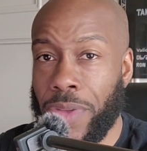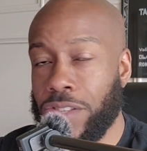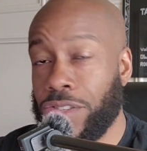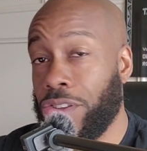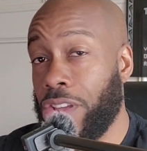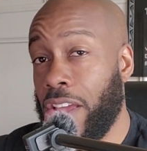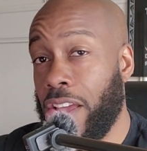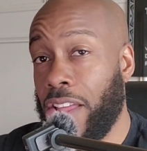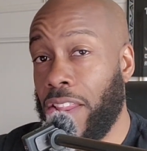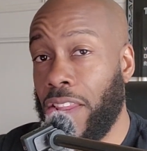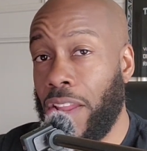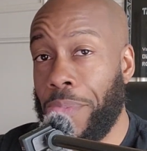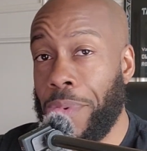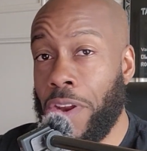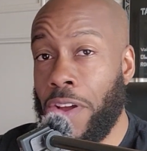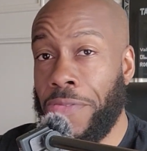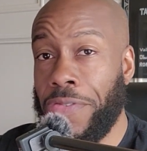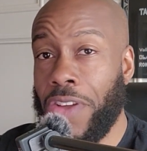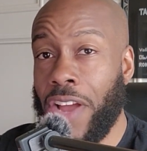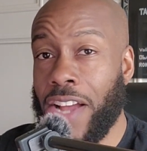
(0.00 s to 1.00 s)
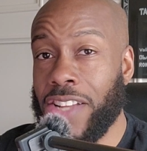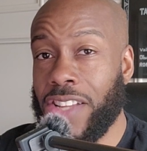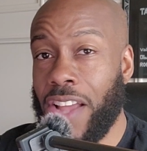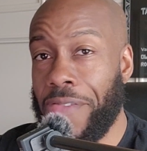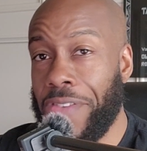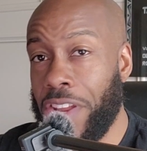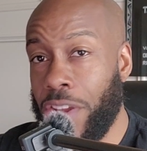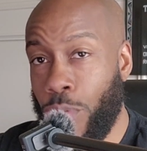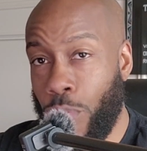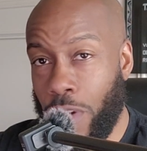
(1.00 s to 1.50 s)
So yeah, let me know if you guys have
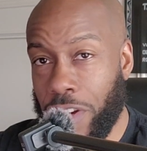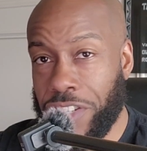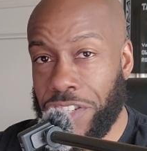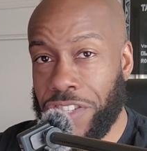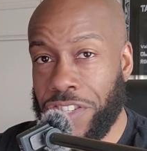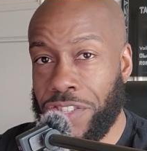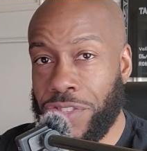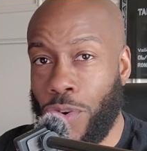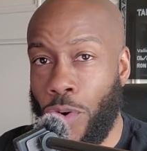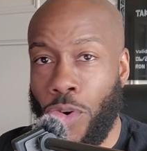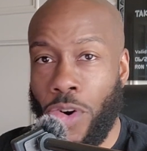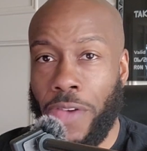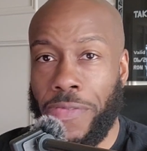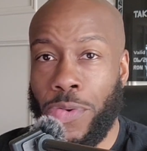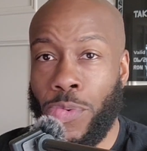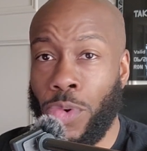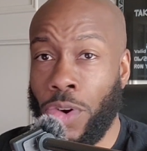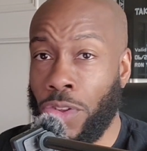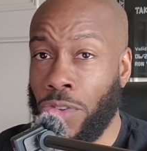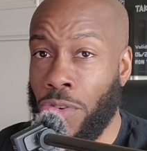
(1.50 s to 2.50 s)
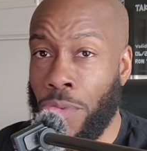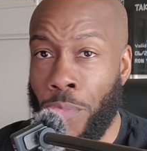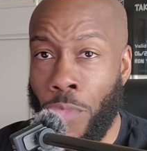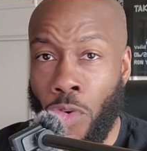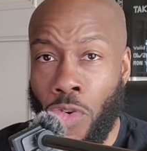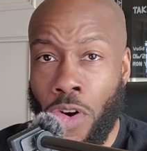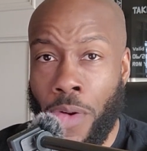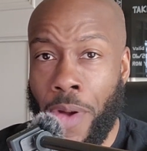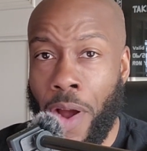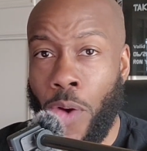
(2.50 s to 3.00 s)
any questions or if you want to learn
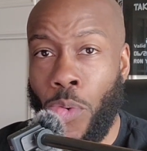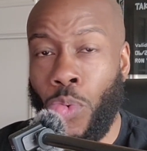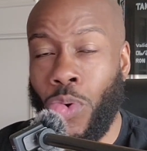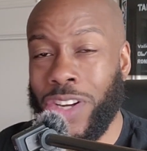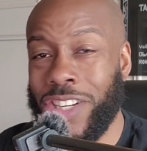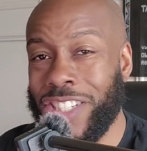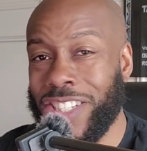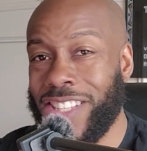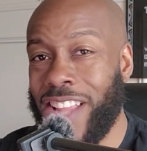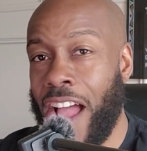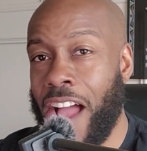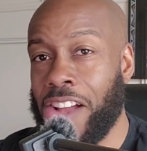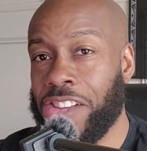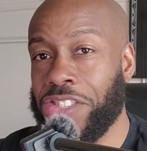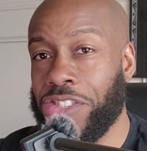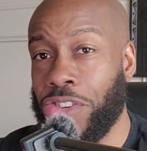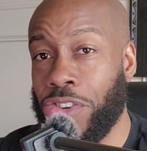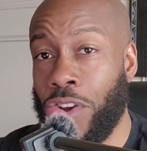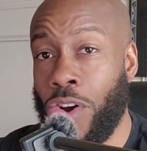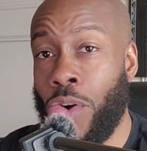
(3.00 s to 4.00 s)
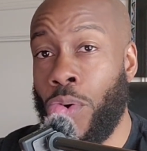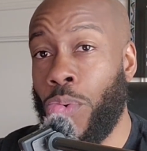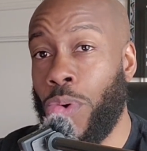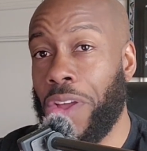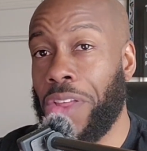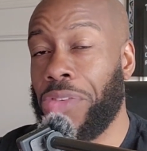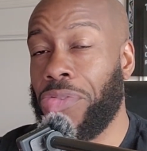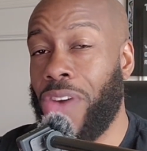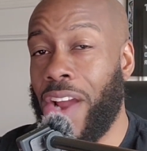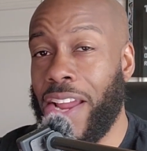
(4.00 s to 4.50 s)
more about which stocks to go
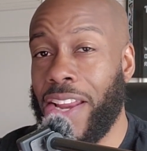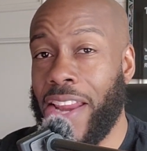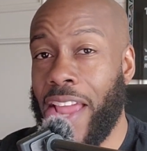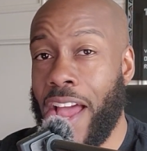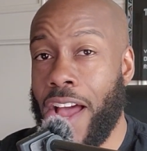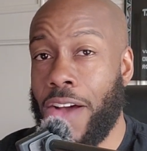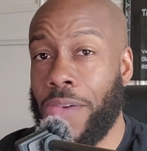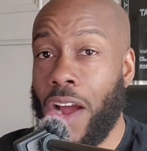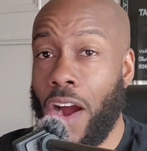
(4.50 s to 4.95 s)
with right now.